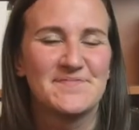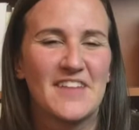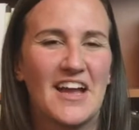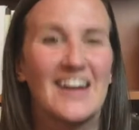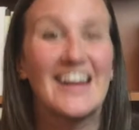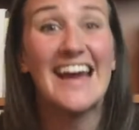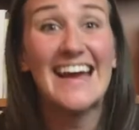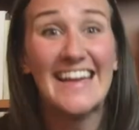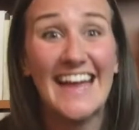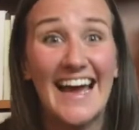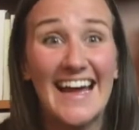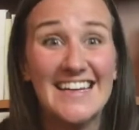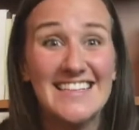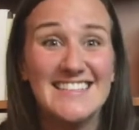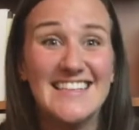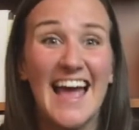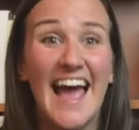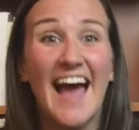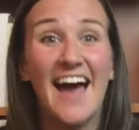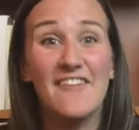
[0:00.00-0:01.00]
All right, guys,
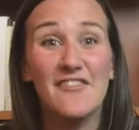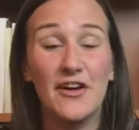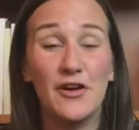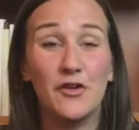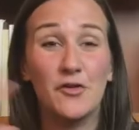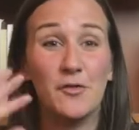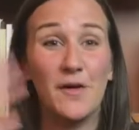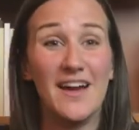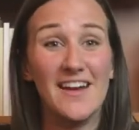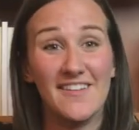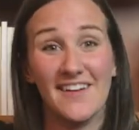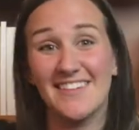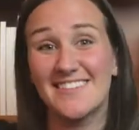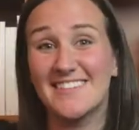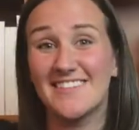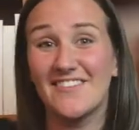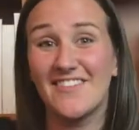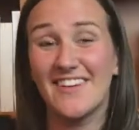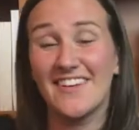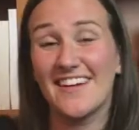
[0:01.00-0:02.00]
have a great rest
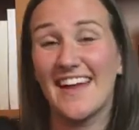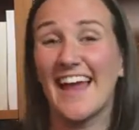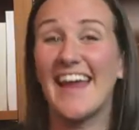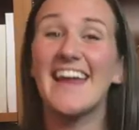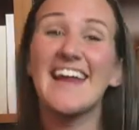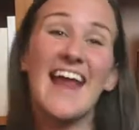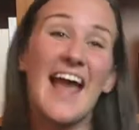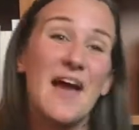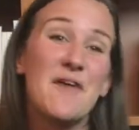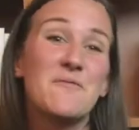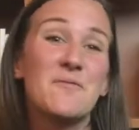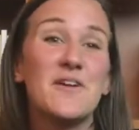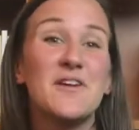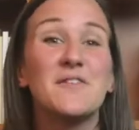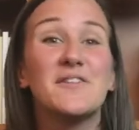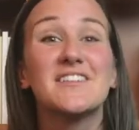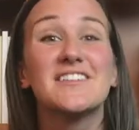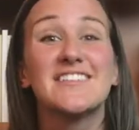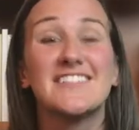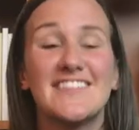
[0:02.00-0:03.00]
of your night, and we
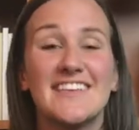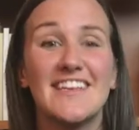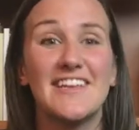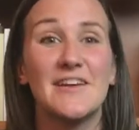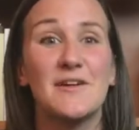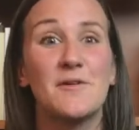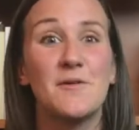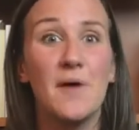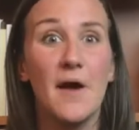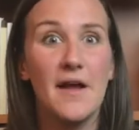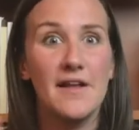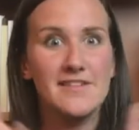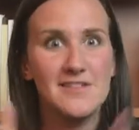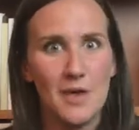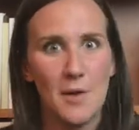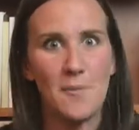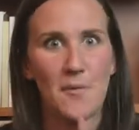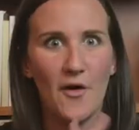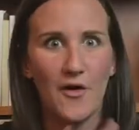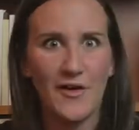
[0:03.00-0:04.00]
will see you
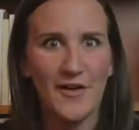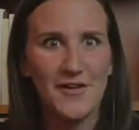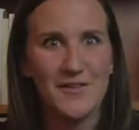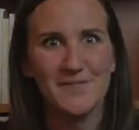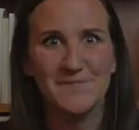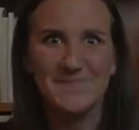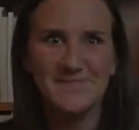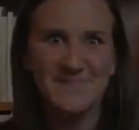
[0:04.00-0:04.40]
tomorrow.